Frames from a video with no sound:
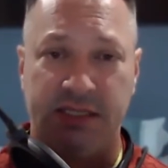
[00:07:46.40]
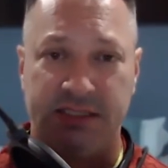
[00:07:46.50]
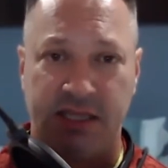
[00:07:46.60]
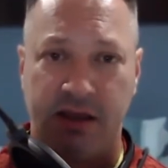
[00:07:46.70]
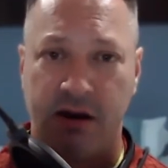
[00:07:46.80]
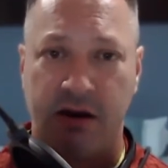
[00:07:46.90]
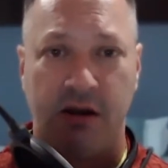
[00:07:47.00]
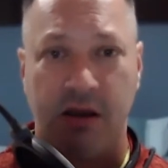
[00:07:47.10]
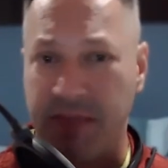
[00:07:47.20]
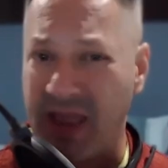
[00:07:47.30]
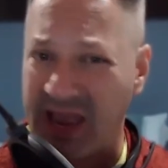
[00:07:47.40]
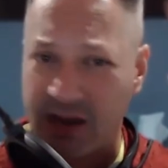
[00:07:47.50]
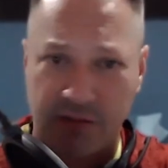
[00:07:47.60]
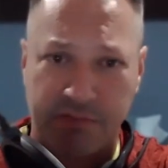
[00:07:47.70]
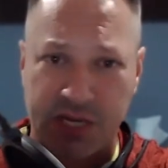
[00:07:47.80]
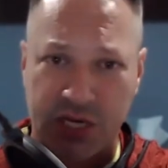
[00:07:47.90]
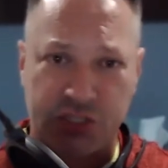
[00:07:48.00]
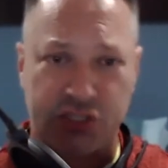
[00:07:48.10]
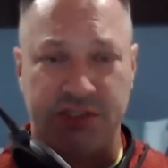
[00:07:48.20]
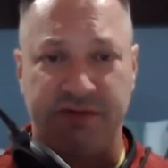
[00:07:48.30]
there. Anda
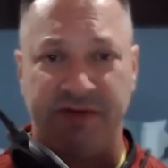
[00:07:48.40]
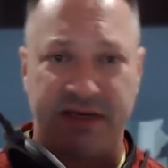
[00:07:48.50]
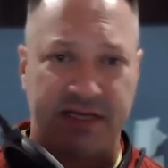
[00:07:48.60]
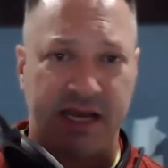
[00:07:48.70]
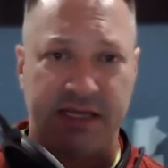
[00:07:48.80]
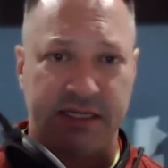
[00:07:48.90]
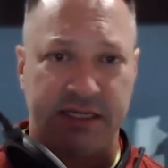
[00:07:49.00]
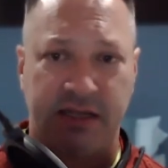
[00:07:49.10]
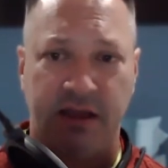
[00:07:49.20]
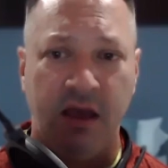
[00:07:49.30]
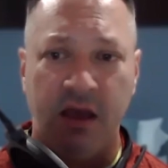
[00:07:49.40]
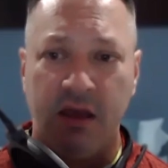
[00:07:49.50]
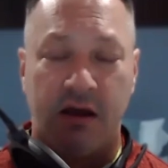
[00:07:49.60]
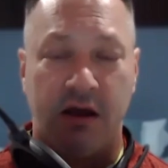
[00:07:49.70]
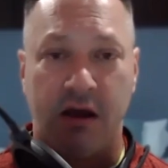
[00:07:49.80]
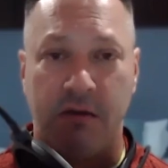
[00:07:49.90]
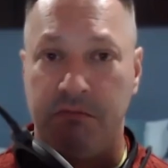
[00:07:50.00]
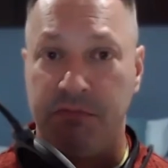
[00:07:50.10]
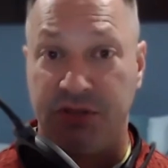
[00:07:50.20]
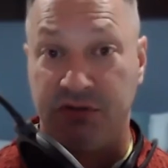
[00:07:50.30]
Beach is fantastic.
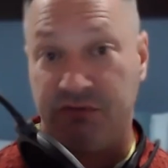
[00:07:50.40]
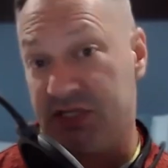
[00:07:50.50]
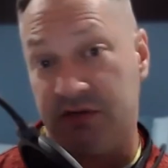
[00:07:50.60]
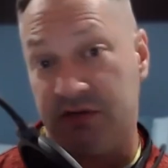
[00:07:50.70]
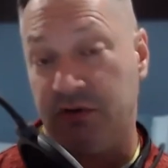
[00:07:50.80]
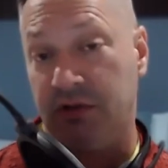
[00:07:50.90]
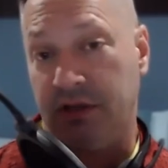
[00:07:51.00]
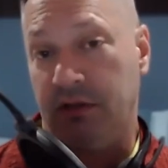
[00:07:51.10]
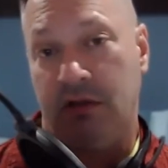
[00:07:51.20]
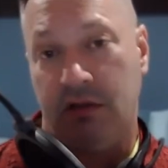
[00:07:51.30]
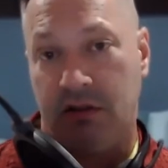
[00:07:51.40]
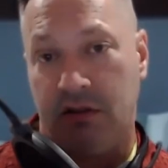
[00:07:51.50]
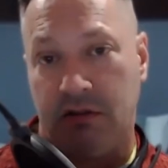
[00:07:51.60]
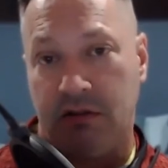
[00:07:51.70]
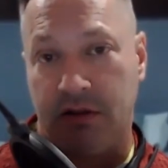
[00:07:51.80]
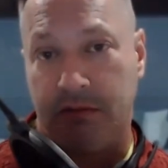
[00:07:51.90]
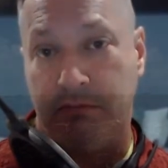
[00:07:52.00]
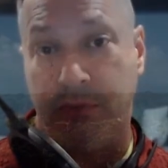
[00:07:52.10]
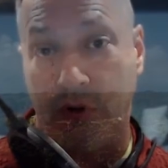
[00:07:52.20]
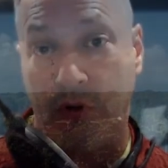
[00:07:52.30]
But the rest of really,
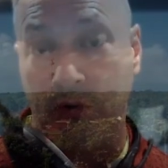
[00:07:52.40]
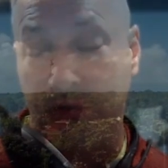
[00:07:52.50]
Bohol